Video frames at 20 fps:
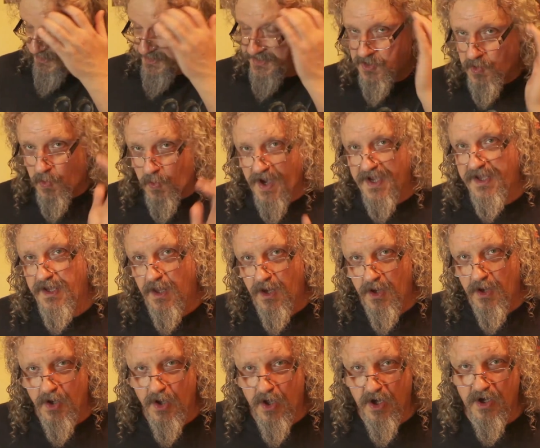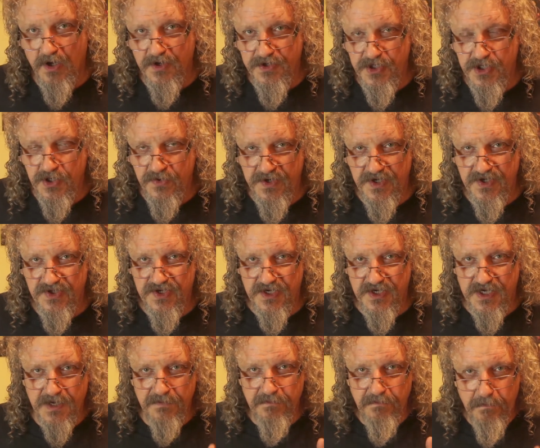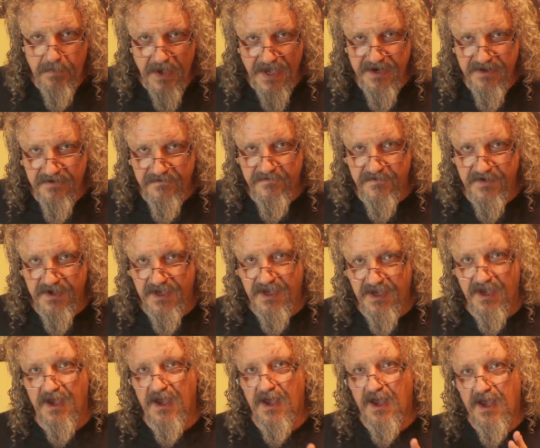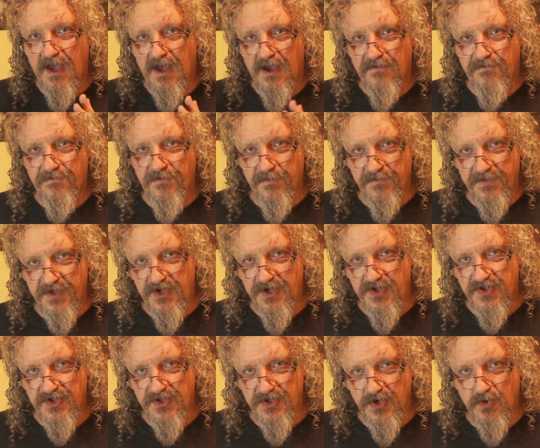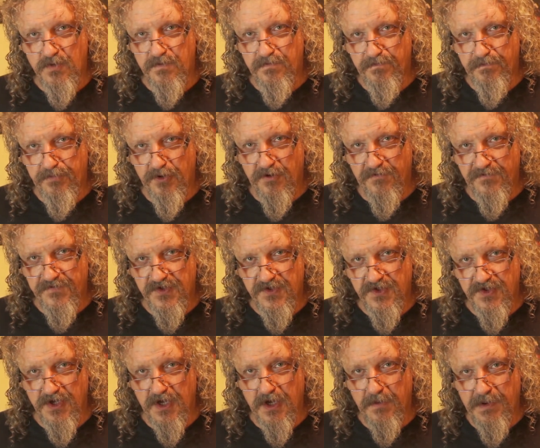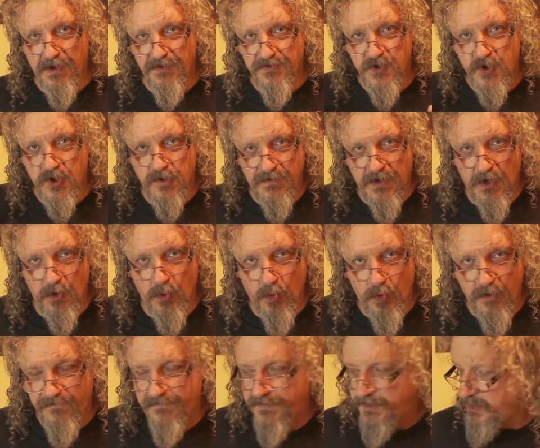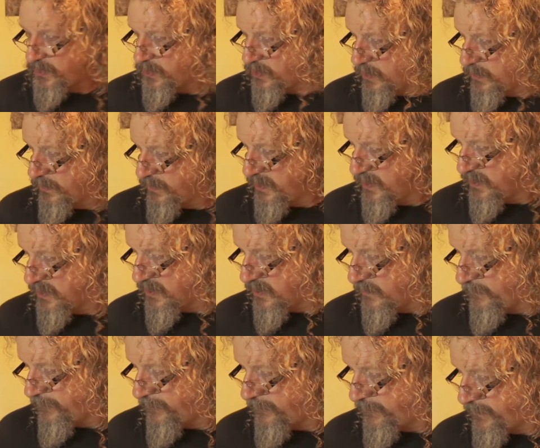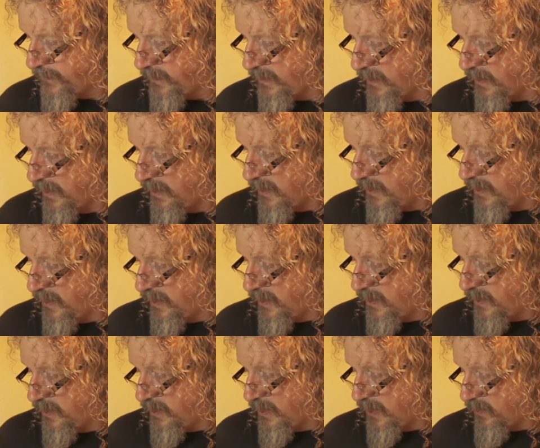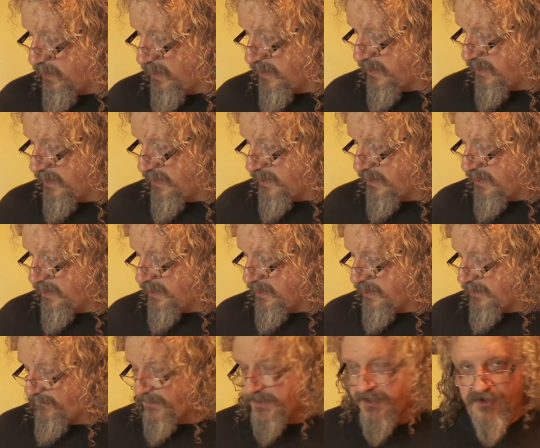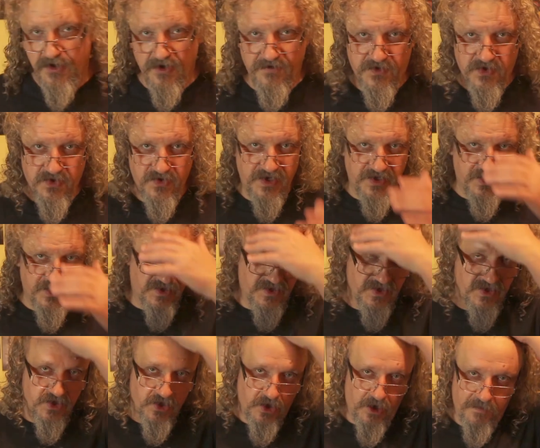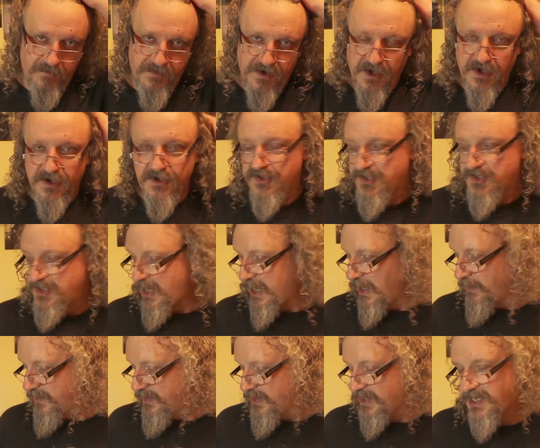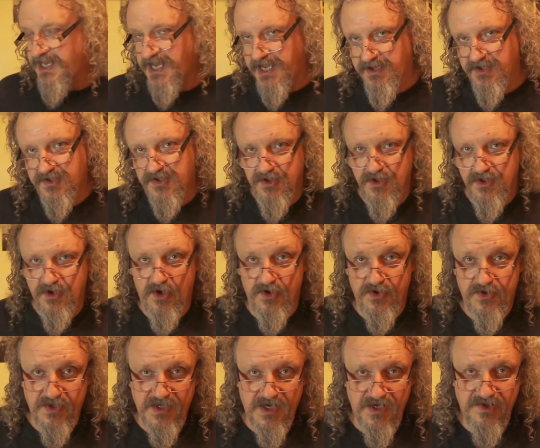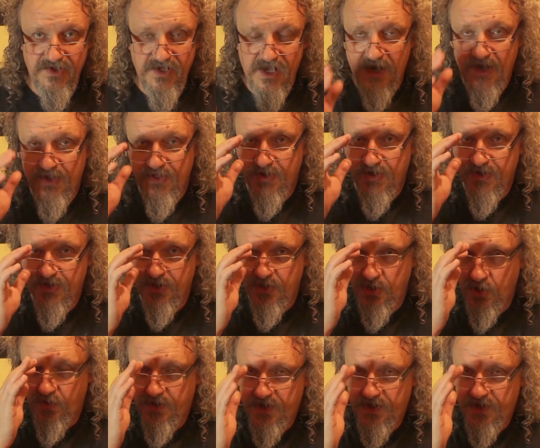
there's quite a lot of units that can benefit from these new buffs that are about to come out with these units. Now, if we go straight to the top, starting with the Chaos Lord, there's a new